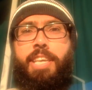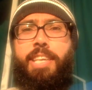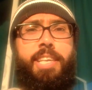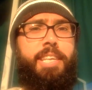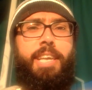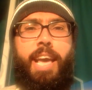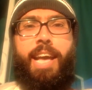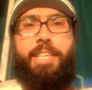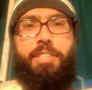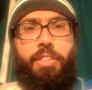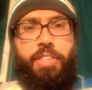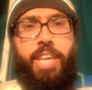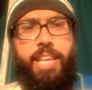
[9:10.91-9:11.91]
He
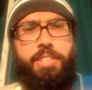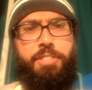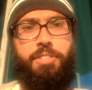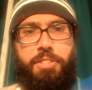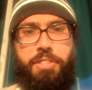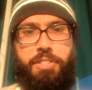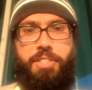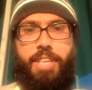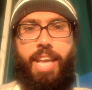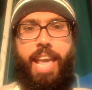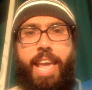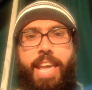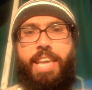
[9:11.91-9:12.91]
has all the answers,
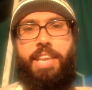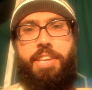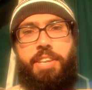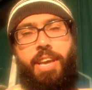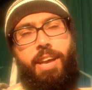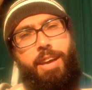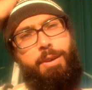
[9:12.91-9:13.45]
and